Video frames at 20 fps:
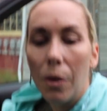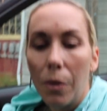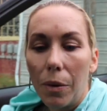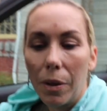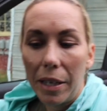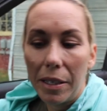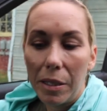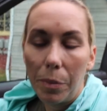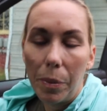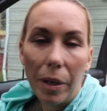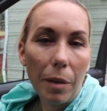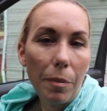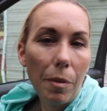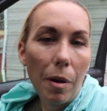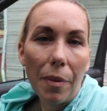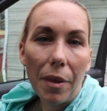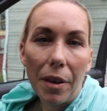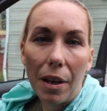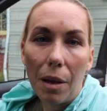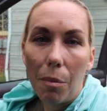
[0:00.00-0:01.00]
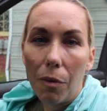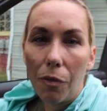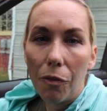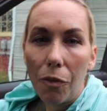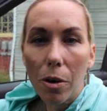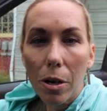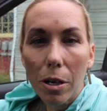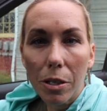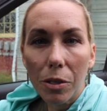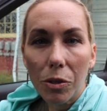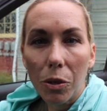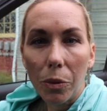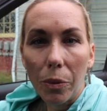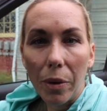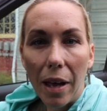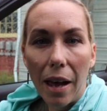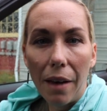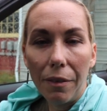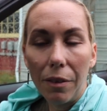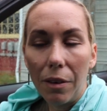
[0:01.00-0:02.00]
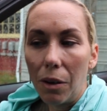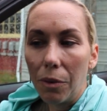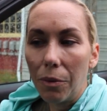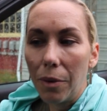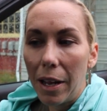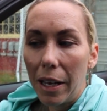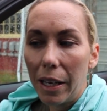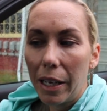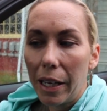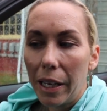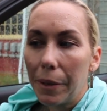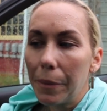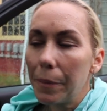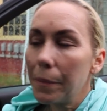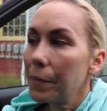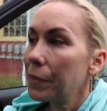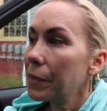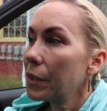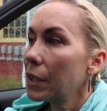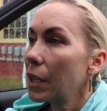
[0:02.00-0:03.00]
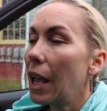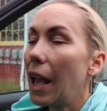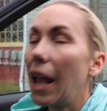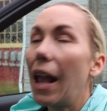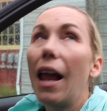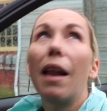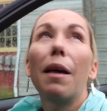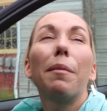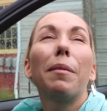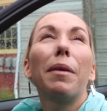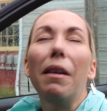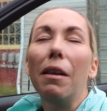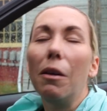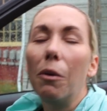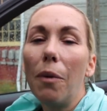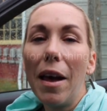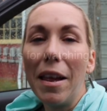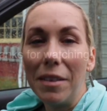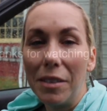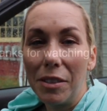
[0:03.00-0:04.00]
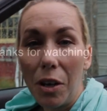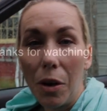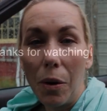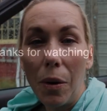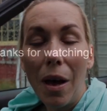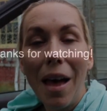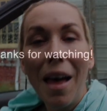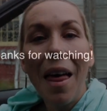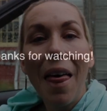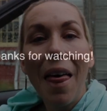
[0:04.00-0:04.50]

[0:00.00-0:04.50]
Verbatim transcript: We like to pick them up the night before, so we have it all ready, and I'm getting wet, so...